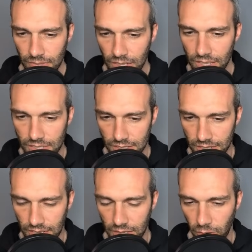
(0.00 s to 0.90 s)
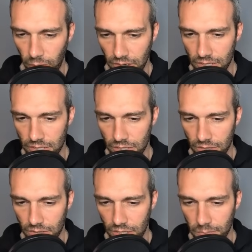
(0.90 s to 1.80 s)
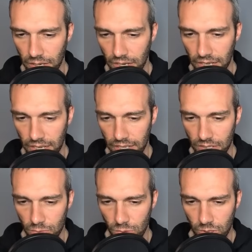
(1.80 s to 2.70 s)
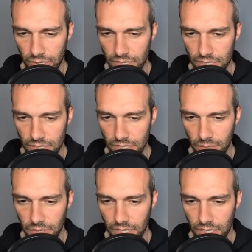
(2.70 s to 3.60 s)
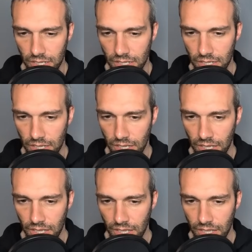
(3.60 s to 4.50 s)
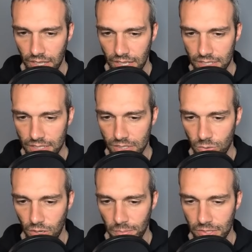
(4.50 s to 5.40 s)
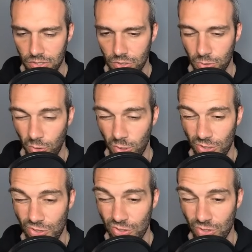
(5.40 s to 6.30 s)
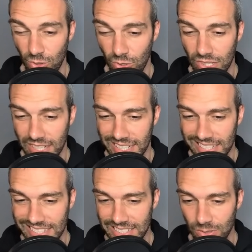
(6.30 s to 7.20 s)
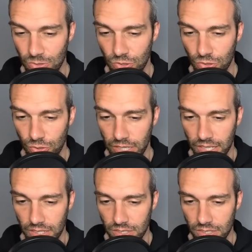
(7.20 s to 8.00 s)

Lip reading: That's exactly what we're gonna do. Goodbye, Aurorus. Come in here. They instant swap into Corsola. So tricky.